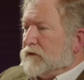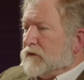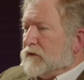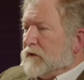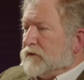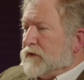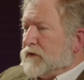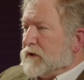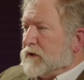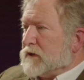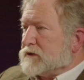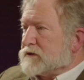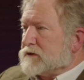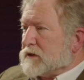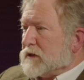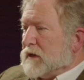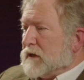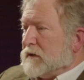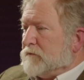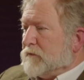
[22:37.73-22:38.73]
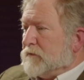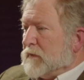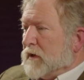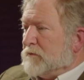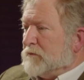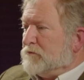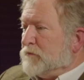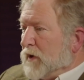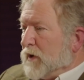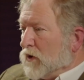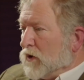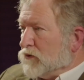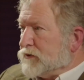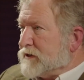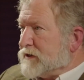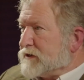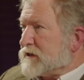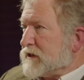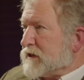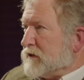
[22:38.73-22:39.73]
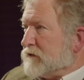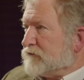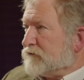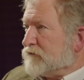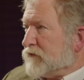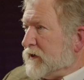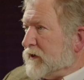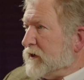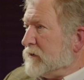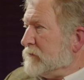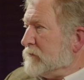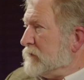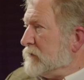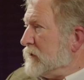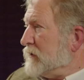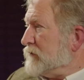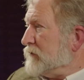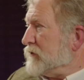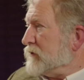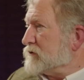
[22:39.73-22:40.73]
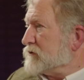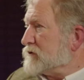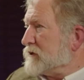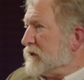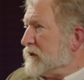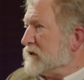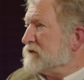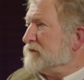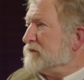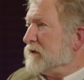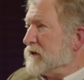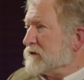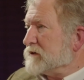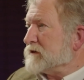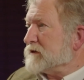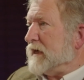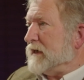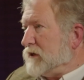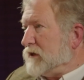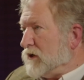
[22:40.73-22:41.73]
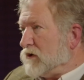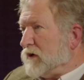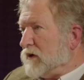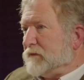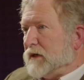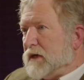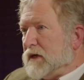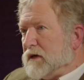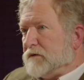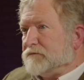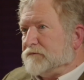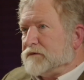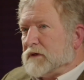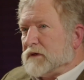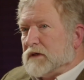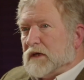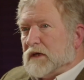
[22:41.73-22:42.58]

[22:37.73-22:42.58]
there is a boldness and a freedom in those things because I know I'm loved.